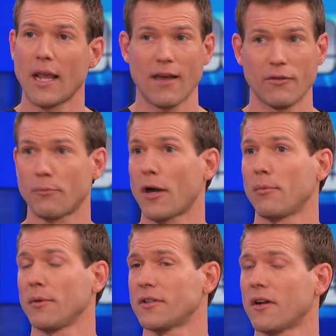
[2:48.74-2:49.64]
we haven't
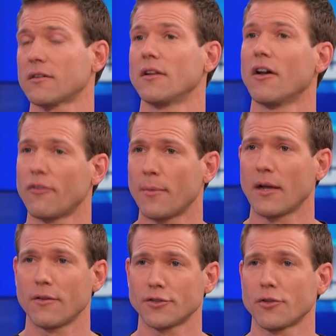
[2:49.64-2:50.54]
probably talked enough
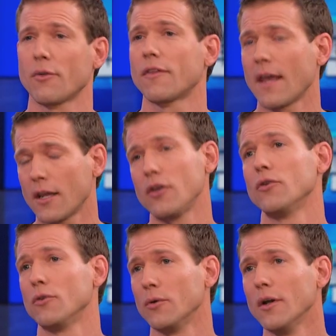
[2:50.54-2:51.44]
about on the show. Thank
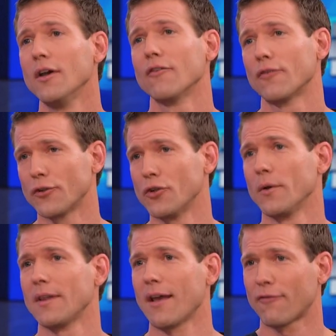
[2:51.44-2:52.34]
you for
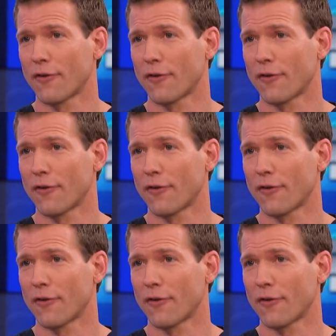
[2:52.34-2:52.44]
doing that